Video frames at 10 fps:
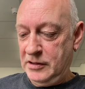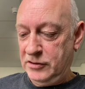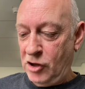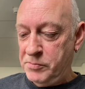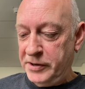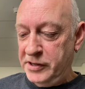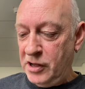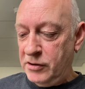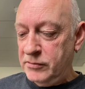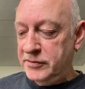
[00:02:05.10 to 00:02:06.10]
Go Buddy
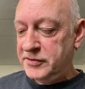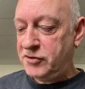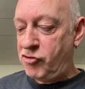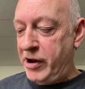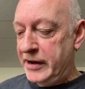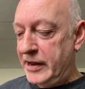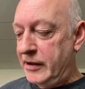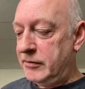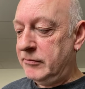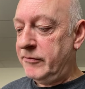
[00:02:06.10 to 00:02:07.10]
Go, Straighten
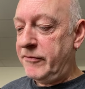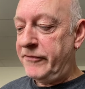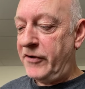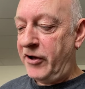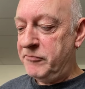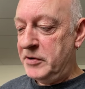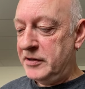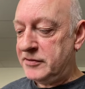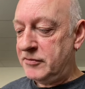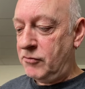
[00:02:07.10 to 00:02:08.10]
Out, 5
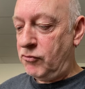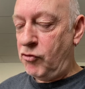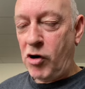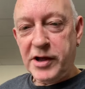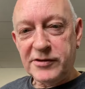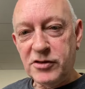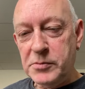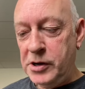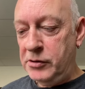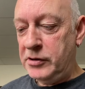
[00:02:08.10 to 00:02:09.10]
minutes, Rocket to the
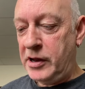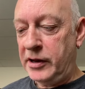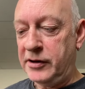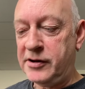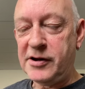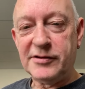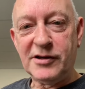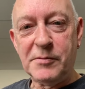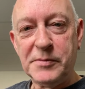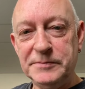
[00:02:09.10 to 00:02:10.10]
Moon, and Shut
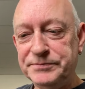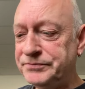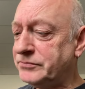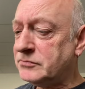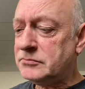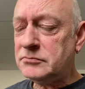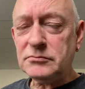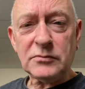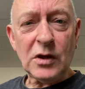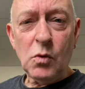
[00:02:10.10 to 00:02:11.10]
Up.
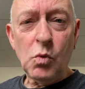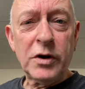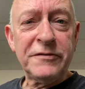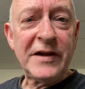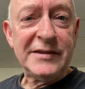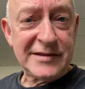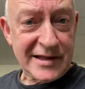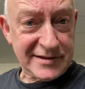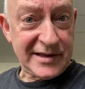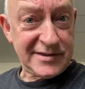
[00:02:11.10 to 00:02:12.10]
What a
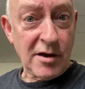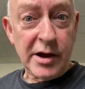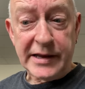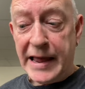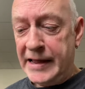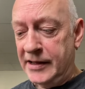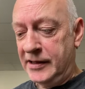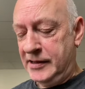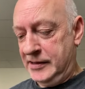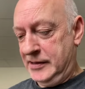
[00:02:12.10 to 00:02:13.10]
fantastic side A.
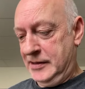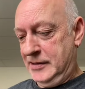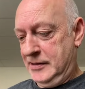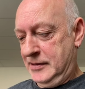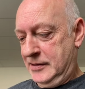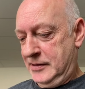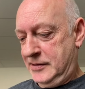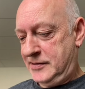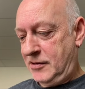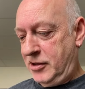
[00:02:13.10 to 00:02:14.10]

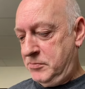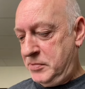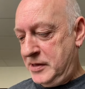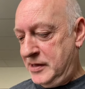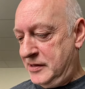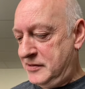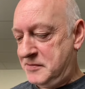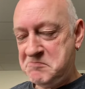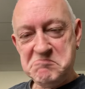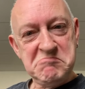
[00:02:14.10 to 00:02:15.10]
Side B is
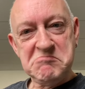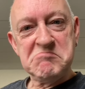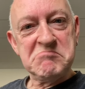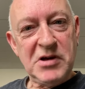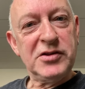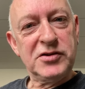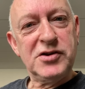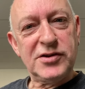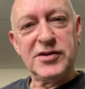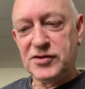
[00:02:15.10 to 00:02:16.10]

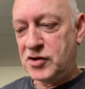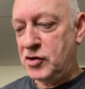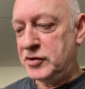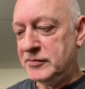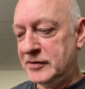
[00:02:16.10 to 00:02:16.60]
just as good.